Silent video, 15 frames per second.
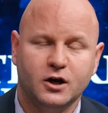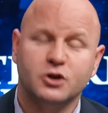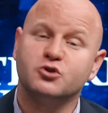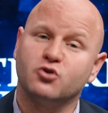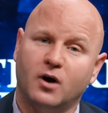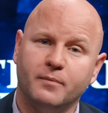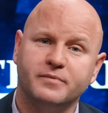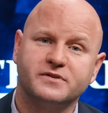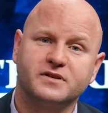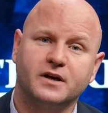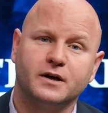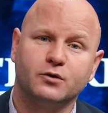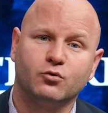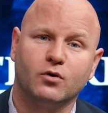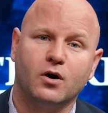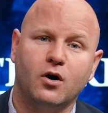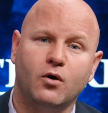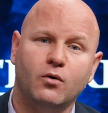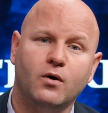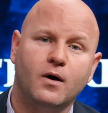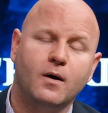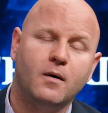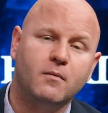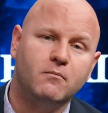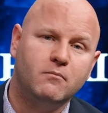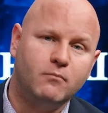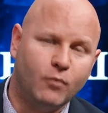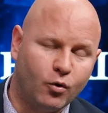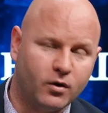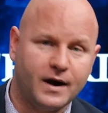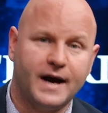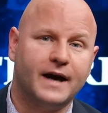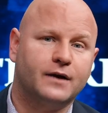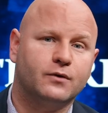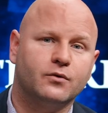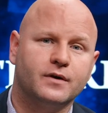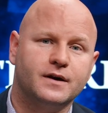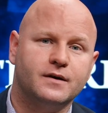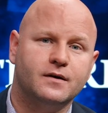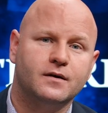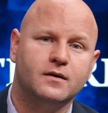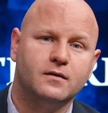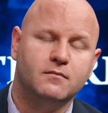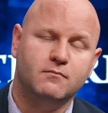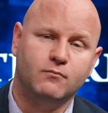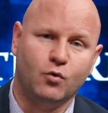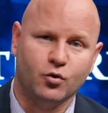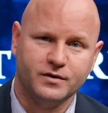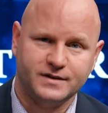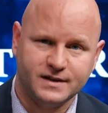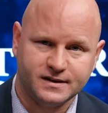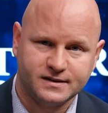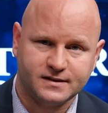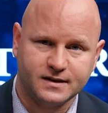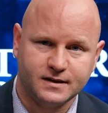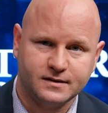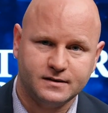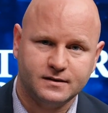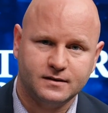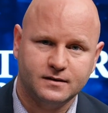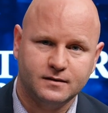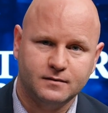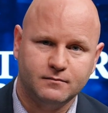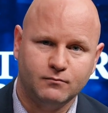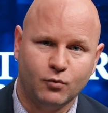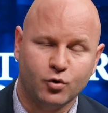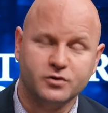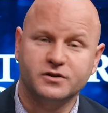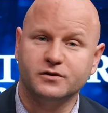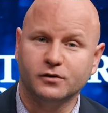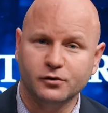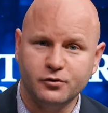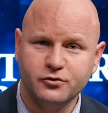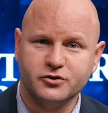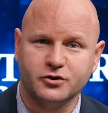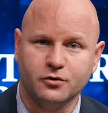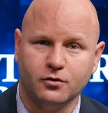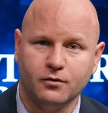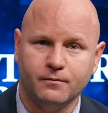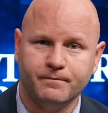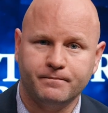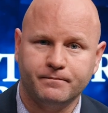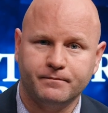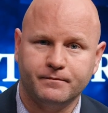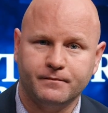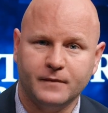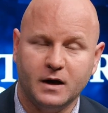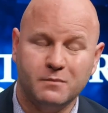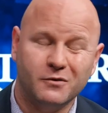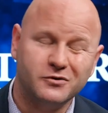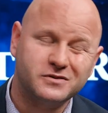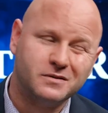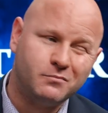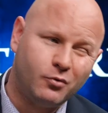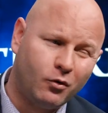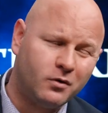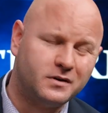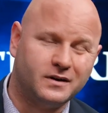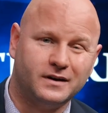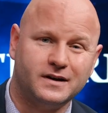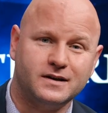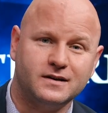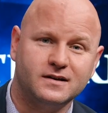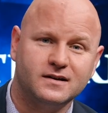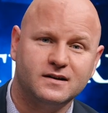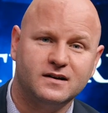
Trump is going to grow more angry, more distant, more delusional, and most importantly,